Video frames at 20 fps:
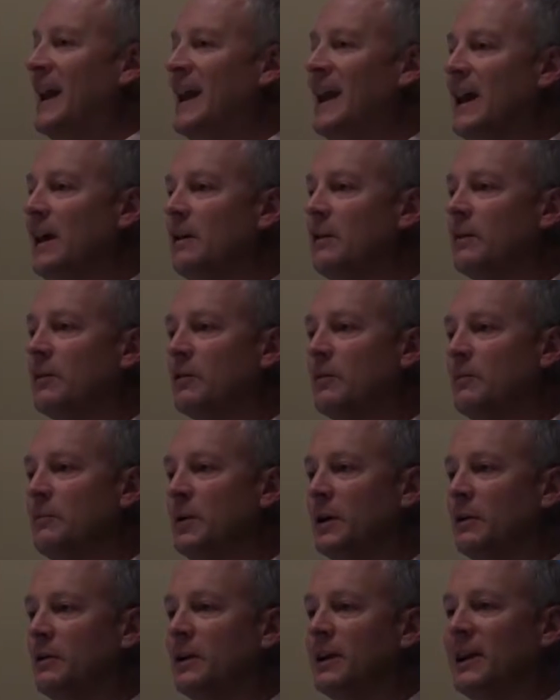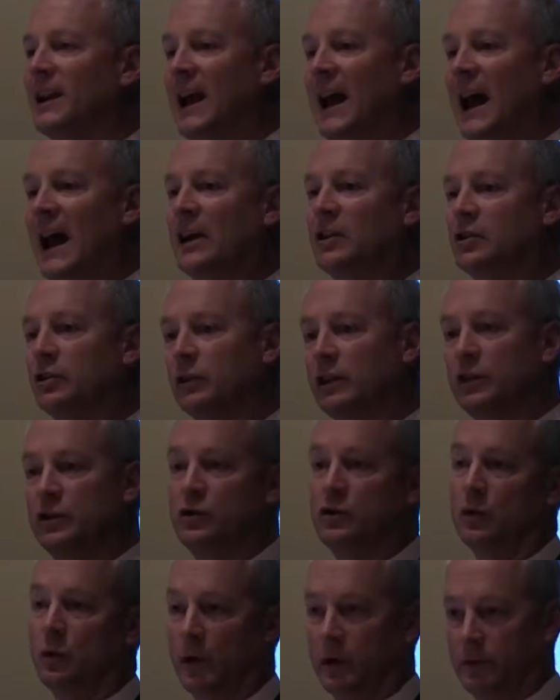and their ability to actually
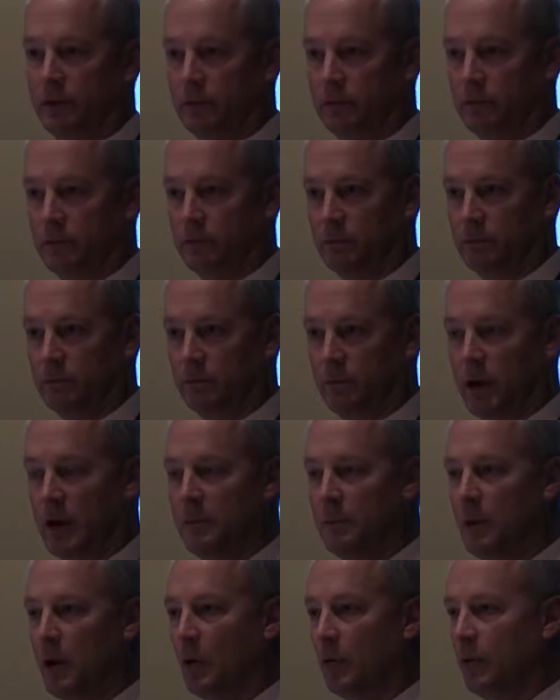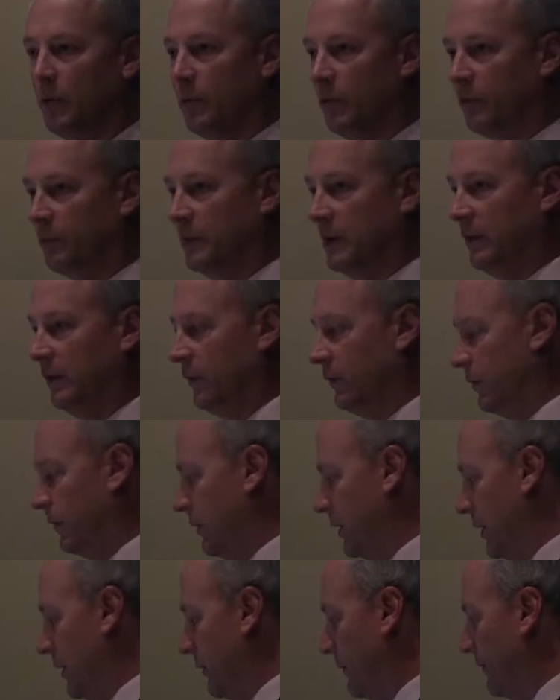do it. Okay, both of those pieces are
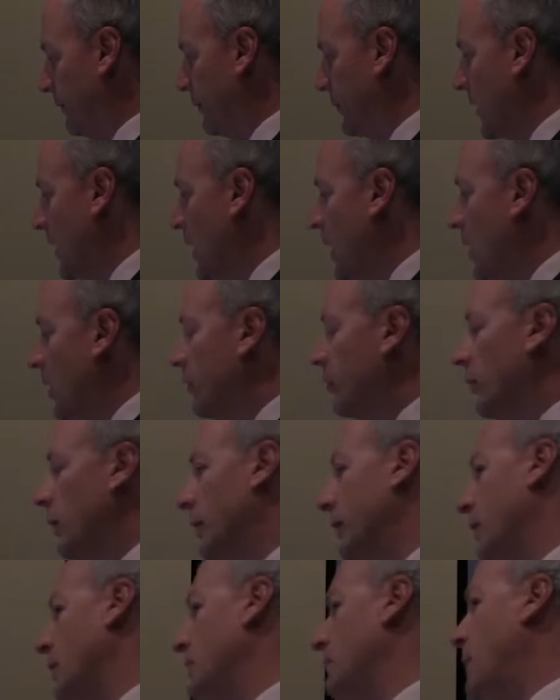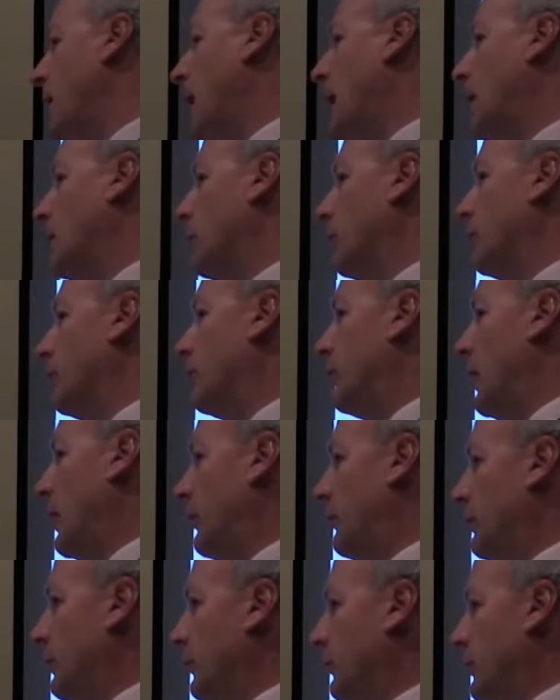there. So let's unpack those
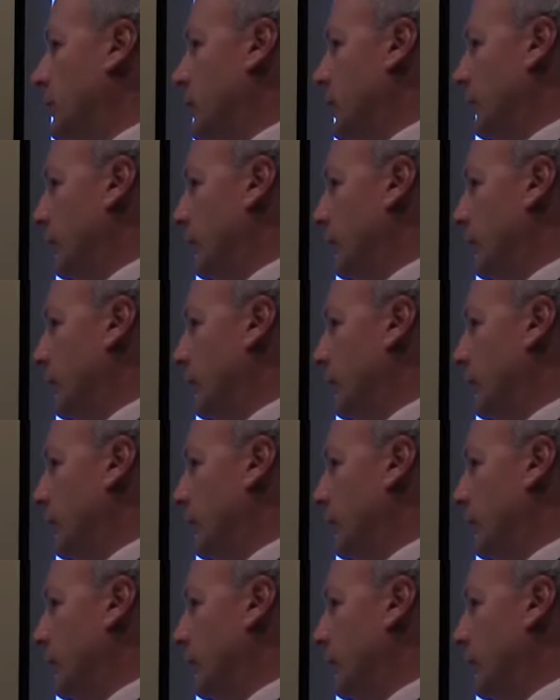assessments for